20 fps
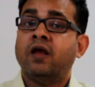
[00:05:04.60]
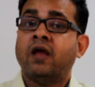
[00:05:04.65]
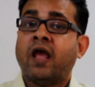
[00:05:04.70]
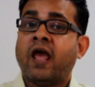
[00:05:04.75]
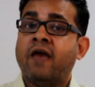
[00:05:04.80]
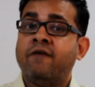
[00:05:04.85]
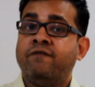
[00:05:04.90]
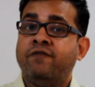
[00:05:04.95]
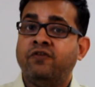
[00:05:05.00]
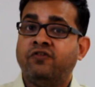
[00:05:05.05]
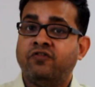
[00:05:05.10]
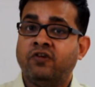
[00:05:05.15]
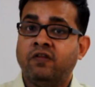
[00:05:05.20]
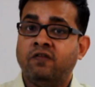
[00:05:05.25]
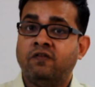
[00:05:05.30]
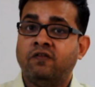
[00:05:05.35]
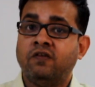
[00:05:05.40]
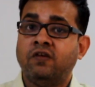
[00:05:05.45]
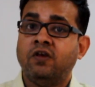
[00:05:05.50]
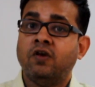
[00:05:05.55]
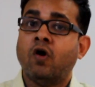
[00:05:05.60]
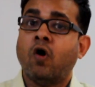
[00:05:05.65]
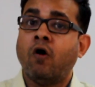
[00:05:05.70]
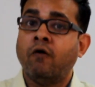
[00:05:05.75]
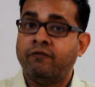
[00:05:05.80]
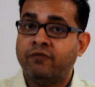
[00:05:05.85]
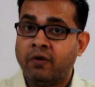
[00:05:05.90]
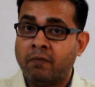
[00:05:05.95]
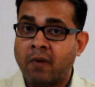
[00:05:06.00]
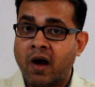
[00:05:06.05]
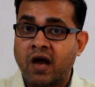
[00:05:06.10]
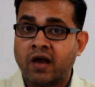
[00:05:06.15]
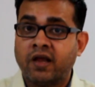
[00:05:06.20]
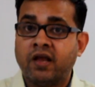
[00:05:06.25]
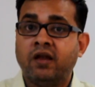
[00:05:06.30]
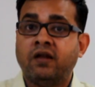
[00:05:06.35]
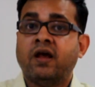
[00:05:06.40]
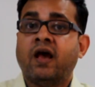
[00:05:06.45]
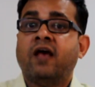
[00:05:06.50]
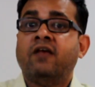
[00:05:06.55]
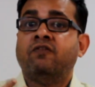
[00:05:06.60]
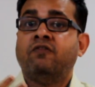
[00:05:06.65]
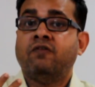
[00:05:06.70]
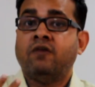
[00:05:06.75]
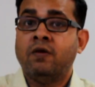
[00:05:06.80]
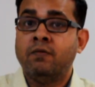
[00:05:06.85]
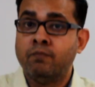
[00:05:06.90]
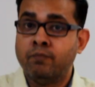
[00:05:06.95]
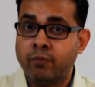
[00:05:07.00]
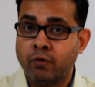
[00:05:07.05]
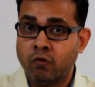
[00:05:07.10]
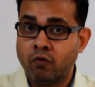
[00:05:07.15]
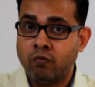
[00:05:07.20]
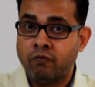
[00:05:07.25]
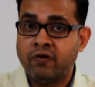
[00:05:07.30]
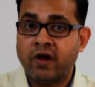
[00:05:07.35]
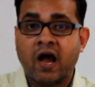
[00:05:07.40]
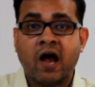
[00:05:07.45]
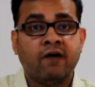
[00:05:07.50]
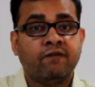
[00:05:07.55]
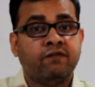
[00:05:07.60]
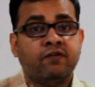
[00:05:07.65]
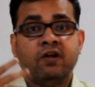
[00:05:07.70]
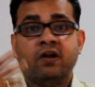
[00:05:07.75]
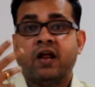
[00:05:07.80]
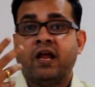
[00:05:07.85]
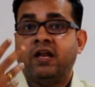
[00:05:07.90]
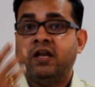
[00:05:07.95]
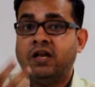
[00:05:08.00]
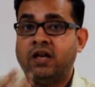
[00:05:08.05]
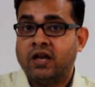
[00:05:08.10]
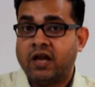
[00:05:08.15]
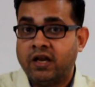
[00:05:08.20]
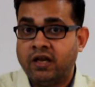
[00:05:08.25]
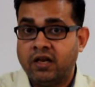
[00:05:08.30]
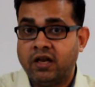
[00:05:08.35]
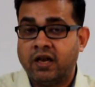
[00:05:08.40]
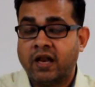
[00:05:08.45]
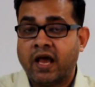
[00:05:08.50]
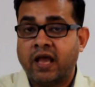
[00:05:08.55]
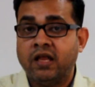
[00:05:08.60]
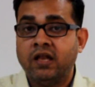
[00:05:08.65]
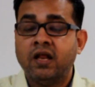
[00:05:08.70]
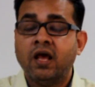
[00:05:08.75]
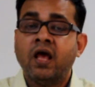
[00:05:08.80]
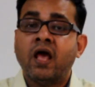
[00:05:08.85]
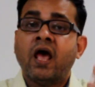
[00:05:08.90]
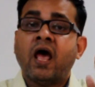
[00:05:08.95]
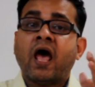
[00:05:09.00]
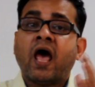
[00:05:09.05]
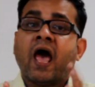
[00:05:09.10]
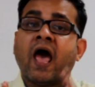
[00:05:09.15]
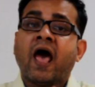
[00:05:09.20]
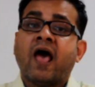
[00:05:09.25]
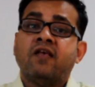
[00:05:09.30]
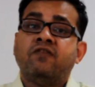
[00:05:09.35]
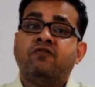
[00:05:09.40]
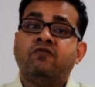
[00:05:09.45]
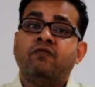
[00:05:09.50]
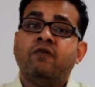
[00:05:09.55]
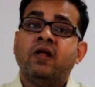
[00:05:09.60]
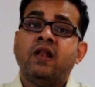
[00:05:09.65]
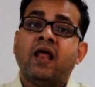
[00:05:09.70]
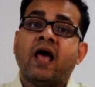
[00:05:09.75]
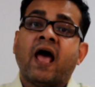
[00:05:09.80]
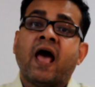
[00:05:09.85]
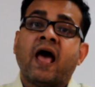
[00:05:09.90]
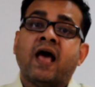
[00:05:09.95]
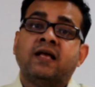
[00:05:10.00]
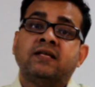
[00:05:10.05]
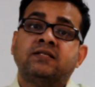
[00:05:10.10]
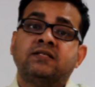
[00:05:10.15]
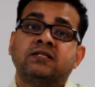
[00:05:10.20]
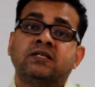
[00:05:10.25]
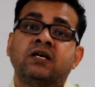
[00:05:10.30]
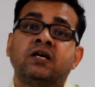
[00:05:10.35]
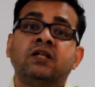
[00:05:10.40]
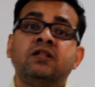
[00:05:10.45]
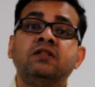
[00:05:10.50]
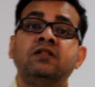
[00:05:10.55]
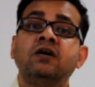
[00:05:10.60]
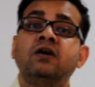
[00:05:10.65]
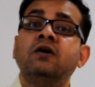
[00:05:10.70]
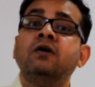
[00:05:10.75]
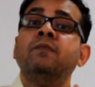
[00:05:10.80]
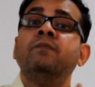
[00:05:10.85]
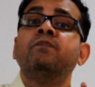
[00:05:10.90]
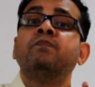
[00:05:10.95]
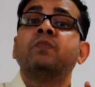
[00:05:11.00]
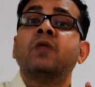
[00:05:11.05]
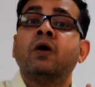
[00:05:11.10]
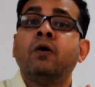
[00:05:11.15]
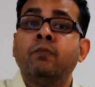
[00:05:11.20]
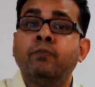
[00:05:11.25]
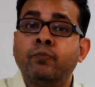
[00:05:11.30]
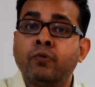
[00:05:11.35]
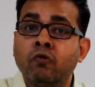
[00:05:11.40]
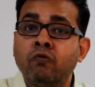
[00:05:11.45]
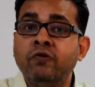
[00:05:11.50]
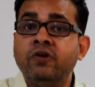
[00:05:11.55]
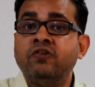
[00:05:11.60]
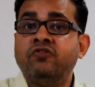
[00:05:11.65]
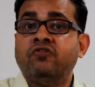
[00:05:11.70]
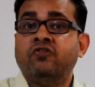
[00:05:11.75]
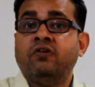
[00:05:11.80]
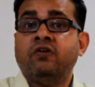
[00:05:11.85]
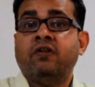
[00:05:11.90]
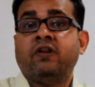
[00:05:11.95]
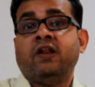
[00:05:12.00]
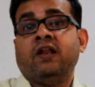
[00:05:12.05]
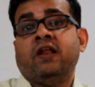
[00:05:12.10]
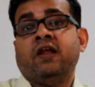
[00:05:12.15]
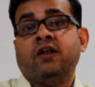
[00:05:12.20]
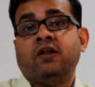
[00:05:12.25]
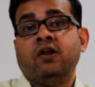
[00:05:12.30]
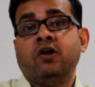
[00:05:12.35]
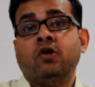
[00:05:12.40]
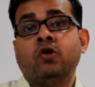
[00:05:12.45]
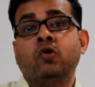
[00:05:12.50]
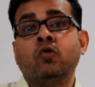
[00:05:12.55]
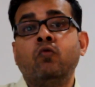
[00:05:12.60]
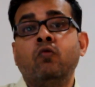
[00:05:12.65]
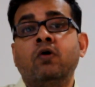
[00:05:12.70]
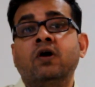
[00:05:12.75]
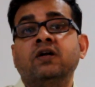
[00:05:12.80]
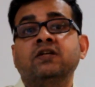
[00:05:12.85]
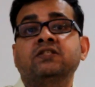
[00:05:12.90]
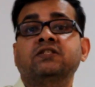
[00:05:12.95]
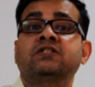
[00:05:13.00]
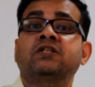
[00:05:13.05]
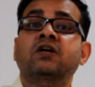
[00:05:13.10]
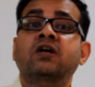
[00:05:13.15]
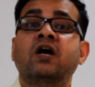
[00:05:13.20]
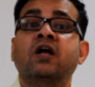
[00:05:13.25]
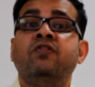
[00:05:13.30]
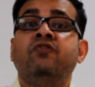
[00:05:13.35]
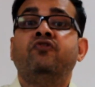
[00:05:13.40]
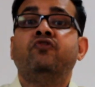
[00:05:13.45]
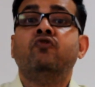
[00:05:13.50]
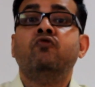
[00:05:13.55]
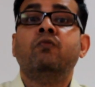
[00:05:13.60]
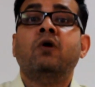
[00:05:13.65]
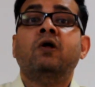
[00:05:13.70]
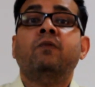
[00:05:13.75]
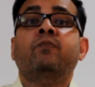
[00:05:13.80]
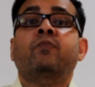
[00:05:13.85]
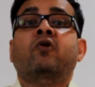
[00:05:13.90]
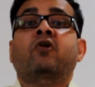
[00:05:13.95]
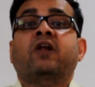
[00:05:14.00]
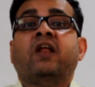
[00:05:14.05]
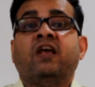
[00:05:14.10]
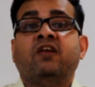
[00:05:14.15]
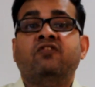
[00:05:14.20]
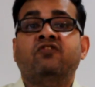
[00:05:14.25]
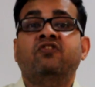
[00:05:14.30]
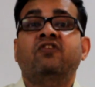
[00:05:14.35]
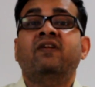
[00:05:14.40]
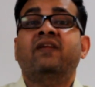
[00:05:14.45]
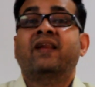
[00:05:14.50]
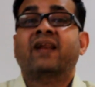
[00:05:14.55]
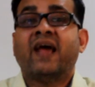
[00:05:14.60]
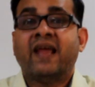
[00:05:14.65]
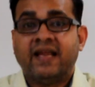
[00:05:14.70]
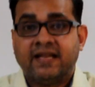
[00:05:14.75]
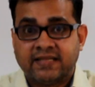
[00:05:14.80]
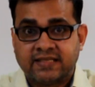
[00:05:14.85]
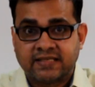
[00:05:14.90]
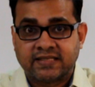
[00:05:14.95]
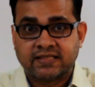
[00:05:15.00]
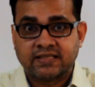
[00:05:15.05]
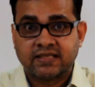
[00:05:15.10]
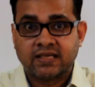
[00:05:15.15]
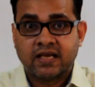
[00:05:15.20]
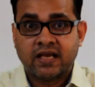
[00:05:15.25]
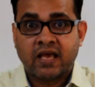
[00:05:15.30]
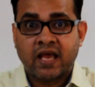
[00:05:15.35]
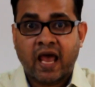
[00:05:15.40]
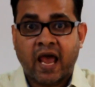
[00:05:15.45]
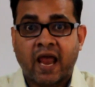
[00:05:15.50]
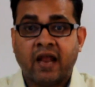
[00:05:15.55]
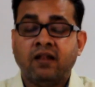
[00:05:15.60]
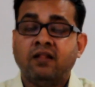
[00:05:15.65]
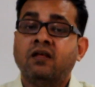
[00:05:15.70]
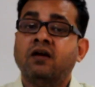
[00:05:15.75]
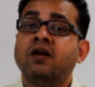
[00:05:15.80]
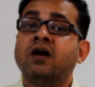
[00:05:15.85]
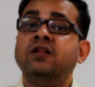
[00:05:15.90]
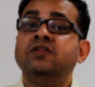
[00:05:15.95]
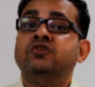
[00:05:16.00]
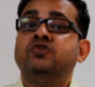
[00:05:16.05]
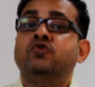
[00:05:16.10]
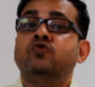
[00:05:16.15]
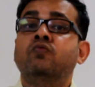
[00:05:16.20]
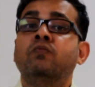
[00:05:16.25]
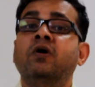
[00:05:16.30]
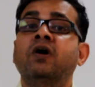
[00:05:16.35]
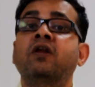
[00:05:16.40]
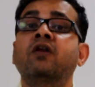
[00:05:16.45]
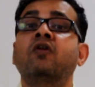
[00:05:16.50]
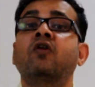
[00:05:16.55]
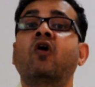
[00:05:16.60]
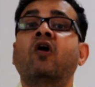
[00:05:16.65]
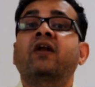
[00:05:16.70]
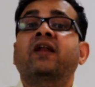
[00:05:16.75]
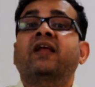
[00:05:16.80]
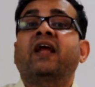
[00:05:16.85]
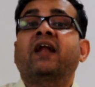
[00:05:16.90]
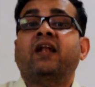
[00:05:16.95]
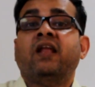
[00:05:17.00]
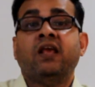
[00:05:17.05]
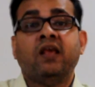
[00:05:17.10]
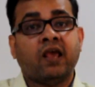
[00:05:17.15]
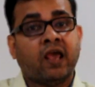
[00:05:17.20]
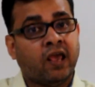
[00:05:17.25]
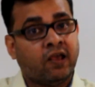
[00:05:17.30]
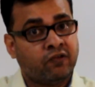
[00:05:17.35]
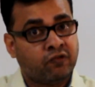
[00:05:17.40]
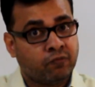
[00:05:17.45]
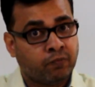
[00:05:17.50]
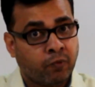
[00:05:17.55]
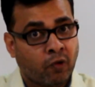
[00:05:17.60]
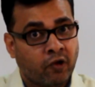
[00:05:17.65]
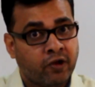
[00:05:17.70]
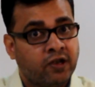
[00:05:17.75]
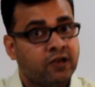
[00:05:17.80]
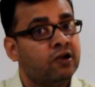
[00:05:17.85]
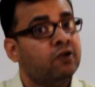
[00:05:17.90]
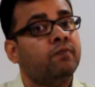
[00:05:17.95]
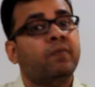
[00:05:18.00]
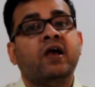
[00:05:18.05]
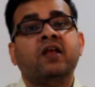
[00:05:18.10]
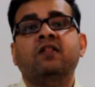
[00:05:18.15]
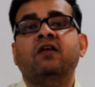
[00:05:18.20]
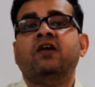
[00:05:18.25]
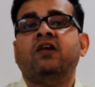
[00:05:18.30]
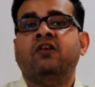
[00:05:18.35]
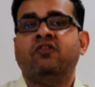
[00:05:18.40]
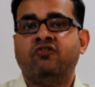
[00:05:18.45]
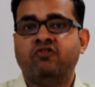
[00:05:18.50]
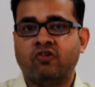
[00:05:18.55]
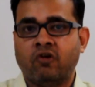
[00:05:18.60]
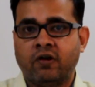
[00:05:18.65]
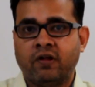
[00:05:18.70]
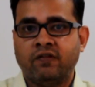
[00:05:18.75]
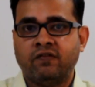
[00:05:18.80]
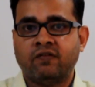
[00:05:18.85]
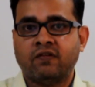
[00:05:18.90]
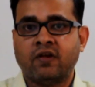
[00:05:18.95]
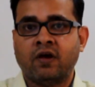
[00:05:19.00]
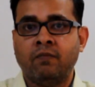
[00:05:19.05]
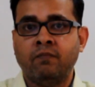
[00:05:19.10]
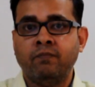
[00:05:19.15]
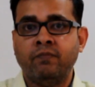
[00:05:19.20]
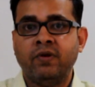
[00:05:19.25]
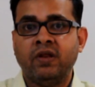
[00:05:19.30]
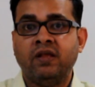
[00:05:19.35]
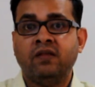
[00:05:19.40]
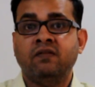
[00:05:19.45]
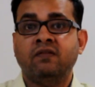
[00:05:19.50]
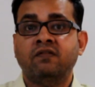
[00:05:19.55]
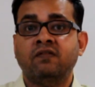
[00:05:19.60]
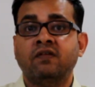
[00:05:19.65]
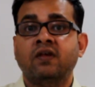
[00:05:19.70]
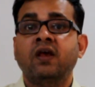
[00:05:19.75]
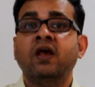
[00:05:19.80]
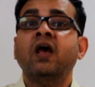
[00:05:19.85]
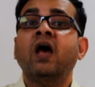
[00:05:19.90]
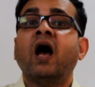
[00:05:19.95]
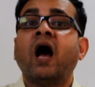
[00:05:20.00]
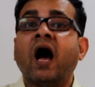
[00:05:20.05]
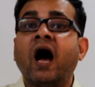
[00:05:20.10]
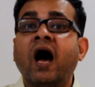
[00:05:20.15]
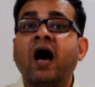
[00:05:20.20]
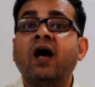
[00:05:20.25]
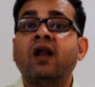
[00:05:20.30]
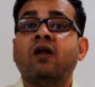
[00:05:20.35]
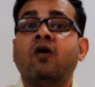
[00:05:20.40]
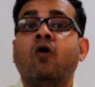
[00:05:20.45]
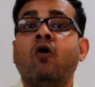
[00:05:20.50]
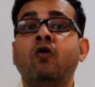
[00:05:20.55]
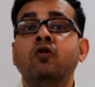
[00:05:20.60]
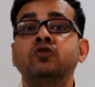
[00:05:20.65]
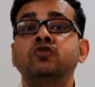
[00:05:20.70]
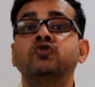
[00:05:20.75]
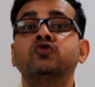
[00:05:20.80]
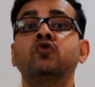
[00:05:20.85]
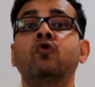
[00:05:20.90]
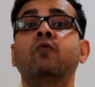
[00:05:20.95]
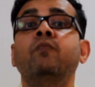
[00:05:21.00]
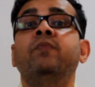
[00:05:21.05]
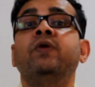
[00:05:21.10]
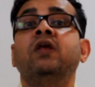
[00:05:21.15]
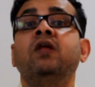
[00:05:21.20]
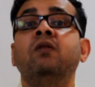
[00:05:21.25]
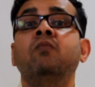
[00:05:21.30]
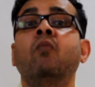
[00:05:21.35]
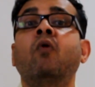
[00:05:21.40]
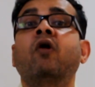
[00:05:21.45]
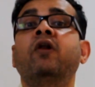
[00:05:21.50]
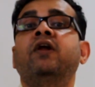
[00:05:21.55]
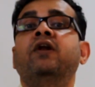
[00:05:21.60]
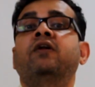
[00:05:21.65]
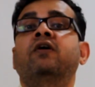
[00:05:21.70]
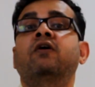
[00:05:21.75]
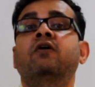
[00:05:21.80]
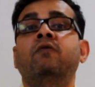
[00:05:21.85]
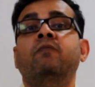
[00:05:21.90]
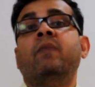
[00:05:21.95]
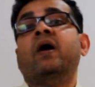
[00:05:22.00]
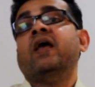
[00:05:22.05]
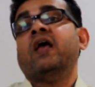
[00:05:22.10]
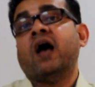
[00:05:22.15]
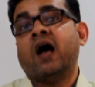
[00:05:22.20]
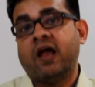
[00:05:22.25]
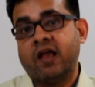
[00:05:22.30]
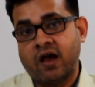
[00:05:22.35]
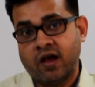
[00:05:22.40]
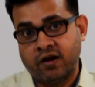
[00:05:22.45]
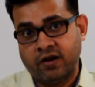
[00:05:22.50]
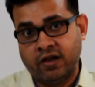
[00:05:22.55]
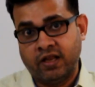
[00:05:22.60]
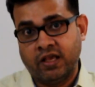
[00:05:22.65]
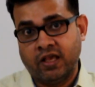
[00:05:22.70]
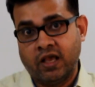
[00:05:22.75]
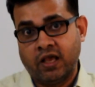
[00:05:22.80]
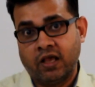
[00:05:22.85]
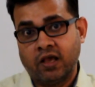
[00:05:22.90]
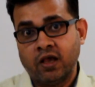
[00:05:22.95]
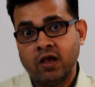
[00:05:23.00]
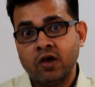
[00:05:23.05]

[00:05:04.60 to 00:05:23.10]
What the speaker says: efficiency of the market has improved after 1999, as well as the provision related towards the consumer protection rights and the consumer not getting exploited by the insurance companies are also being monitored by IRDA.